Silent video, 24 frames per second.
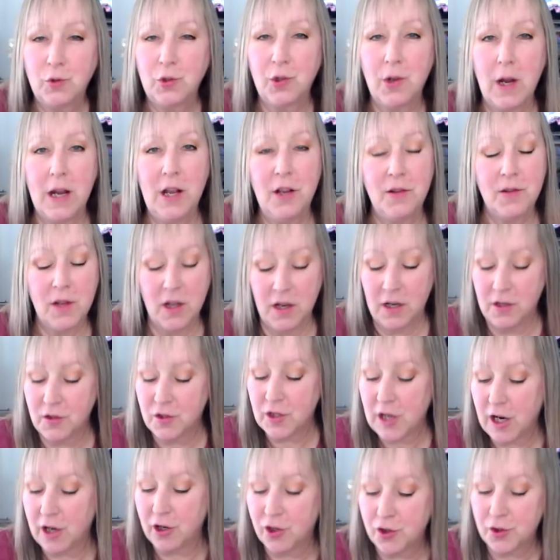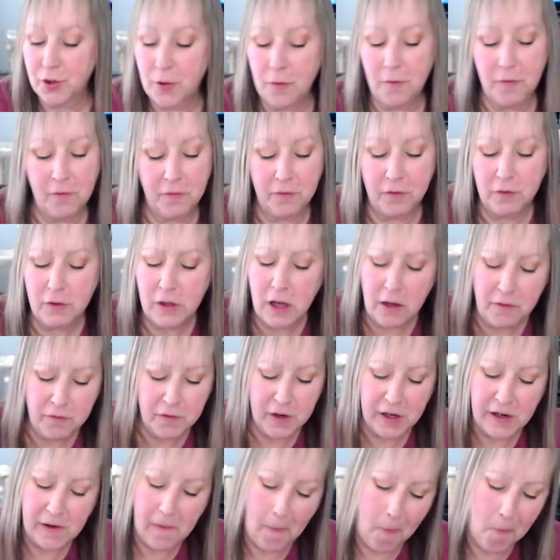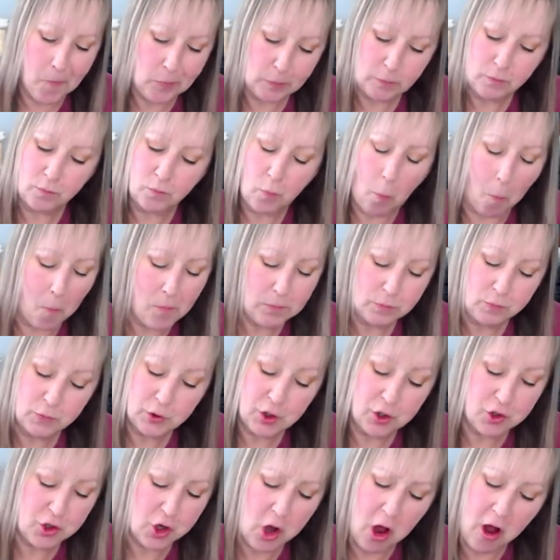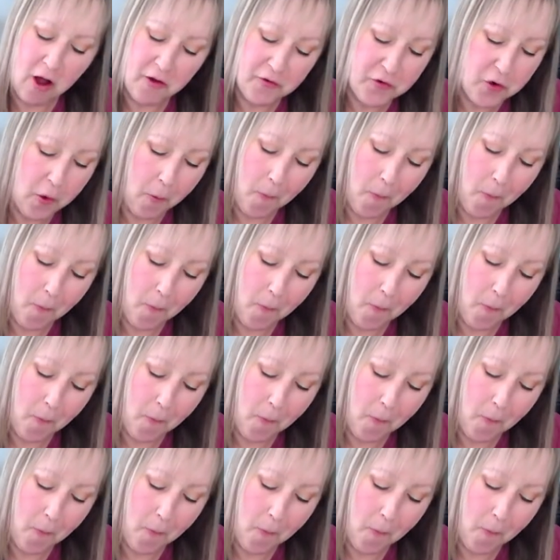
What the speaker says: And inside is so fluffy and soft.